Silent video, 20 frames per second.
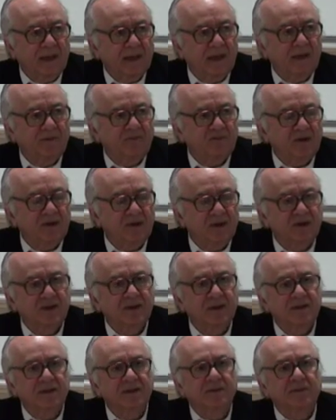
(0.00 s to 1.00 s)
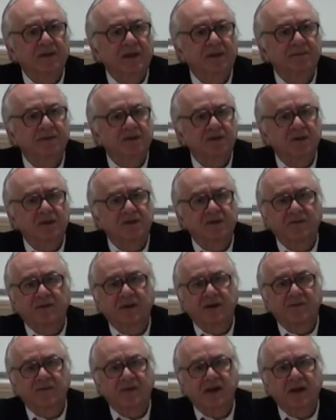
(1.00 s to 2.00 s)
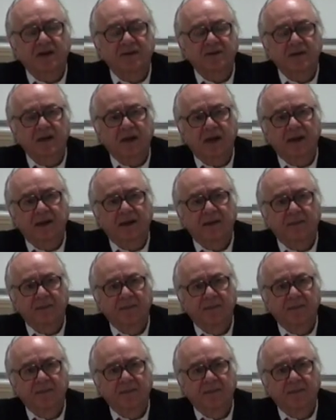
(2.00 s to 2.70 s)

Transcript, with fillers: And tradition sometimes is also very reactionary.